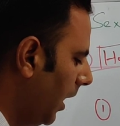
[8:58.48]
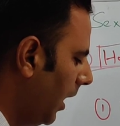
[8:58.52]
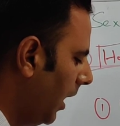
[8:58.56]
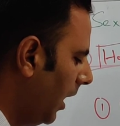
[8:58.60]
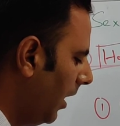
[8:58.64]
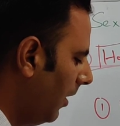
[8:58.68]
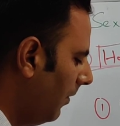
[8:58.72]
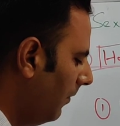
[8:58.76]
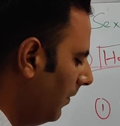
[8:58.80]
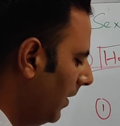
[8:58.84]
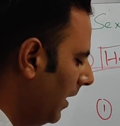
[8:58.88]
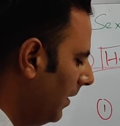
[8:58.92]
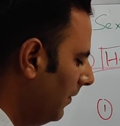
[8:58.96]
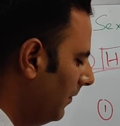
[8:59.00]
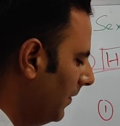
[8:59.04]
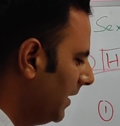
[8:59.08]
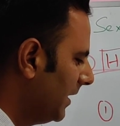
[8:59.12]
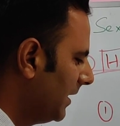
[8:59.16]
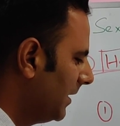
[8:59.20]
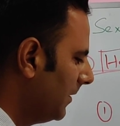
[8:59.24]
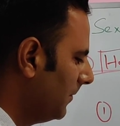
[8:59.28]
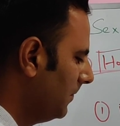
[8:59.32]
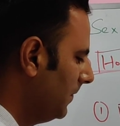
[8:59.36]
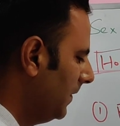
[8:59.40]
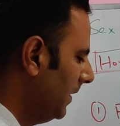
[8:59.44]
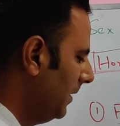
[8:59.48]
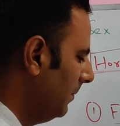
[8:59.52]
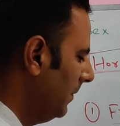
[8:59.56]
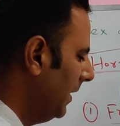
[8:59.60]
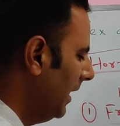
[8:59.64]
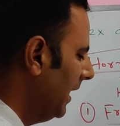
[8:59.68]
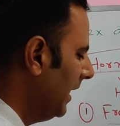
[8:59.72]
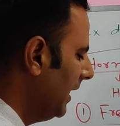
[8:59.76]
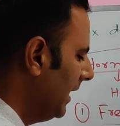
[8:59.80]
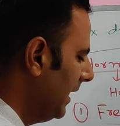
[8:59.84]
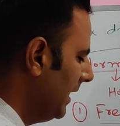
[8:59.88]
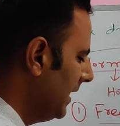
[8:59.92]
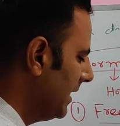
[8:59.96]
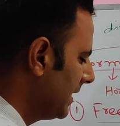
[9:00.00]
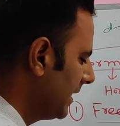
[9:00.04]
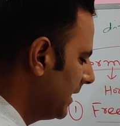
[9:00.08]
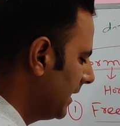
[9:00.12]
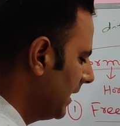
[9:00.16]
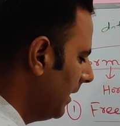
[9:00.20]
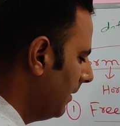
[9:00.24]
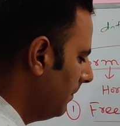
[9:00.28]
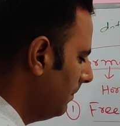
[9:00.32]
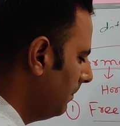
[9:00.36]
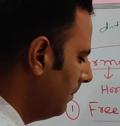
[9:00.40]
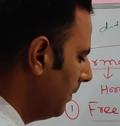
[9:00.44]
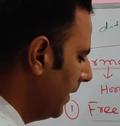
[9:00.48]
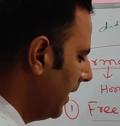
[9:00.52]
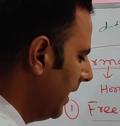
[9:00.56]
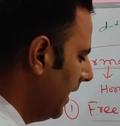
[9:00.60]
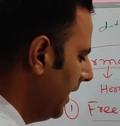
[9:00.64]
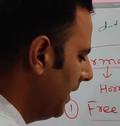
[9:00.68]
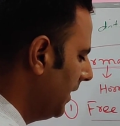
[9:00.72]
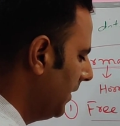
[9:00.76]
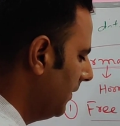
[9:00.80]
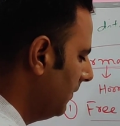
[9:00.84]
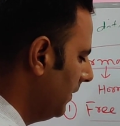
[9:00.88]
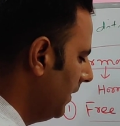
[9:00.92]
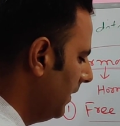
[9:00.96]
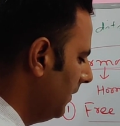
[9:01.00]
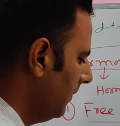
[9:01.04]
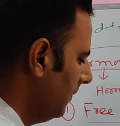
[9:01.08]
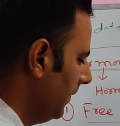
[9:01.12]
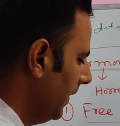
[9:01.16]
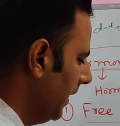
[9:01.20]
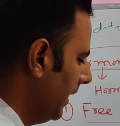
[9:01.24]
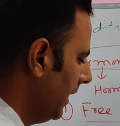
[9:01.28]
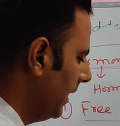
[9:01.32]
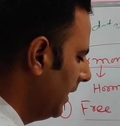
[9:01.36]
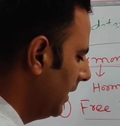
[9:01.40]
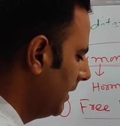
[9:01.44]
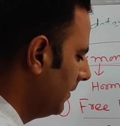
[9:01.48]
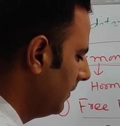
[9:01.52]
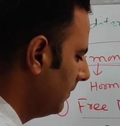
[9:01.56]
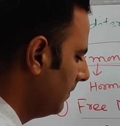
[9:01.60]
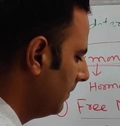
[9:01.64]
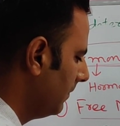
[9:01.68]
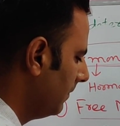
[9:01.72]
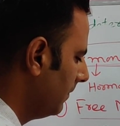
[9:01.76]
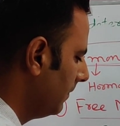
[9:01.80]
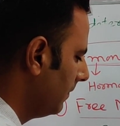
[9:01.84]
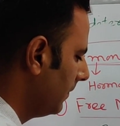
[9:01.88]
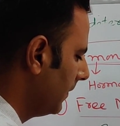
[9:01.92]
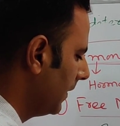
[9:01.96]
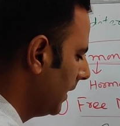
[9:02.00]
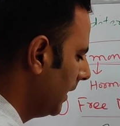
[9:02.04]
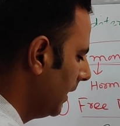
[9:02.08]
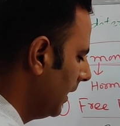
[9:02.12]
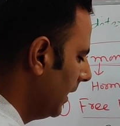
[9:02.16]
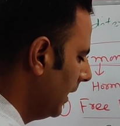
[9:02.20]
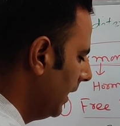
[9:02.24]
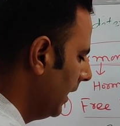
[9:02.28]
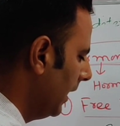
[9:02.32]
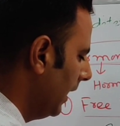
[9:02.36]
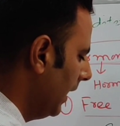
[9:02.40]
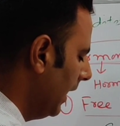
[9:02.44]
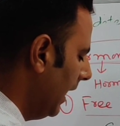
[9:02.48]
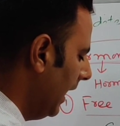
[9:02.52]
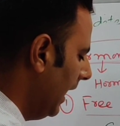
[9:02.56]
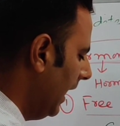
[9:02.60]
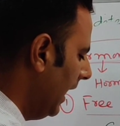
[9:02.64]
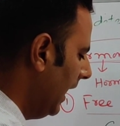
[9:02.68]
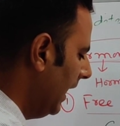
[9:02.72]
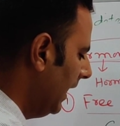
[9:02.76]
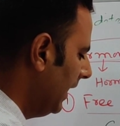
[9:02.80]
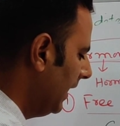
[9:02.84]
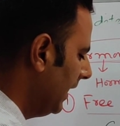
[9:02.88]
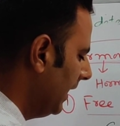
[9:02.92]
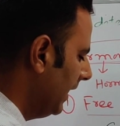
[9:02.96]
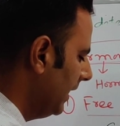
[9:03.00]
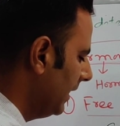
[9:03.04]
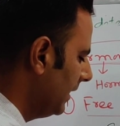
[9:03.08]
However, the female is comparatively weak and